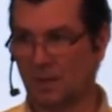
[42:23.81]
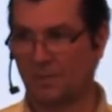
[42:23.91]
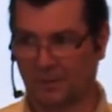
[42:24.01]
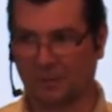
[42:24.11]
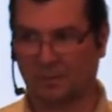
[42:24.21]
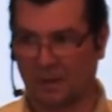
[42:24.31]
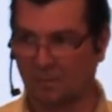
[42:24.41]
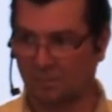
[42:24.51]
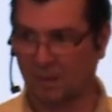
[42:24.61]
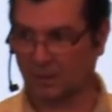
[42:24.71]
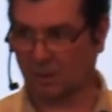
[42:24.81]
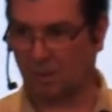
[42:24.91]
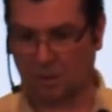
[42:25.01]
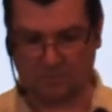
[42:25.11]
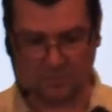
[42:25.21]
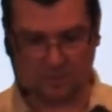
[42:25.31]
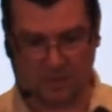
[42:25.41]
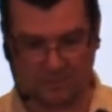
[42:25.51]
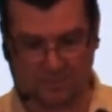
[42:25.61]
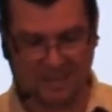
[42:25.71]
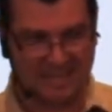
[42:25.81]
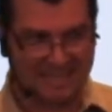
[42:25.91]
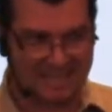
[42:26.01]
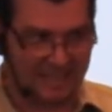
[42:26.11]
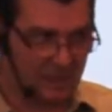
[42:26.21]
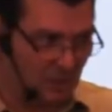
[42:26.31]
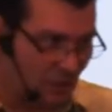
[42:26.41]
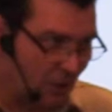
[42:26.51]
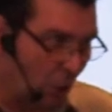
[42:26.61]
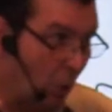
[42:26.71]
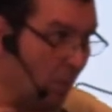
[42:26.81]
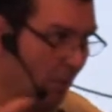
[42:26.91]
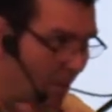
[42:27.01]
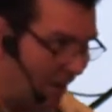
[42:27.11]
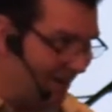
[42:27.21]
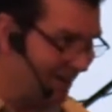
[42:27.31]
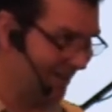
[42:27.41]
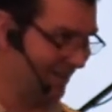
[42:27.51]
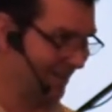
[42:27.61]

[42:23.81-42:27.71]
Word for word: I think that makes an awful lot of sense to the human mind.